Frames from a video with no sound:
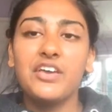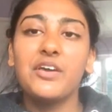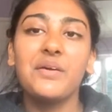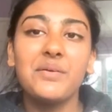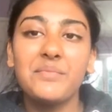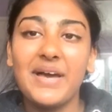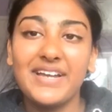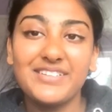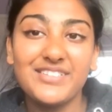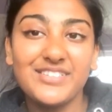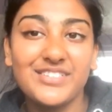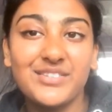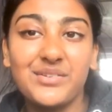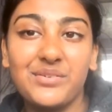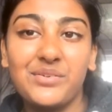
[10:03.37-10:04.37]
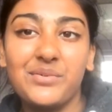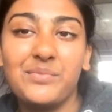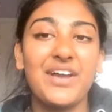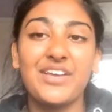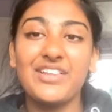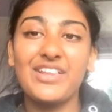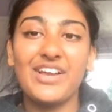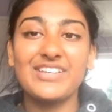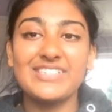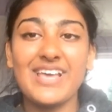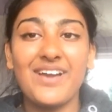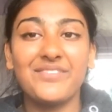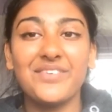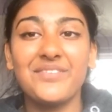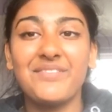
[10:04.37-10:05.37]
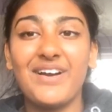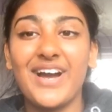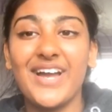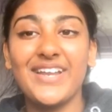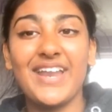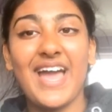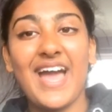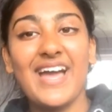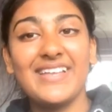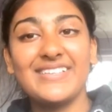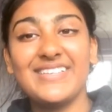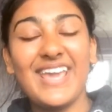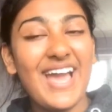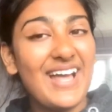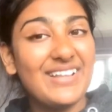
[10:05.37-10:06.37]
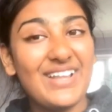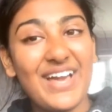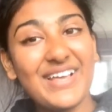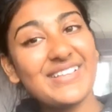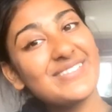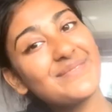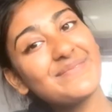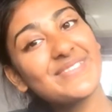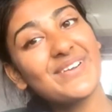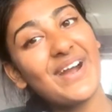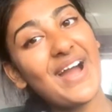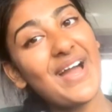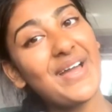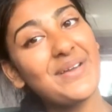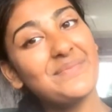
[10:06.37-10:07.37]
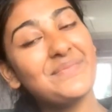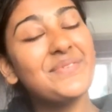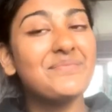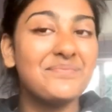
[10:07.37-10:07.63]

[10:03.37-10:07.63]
going back to school. Good luck to everyone, and yeah, like and subscribe.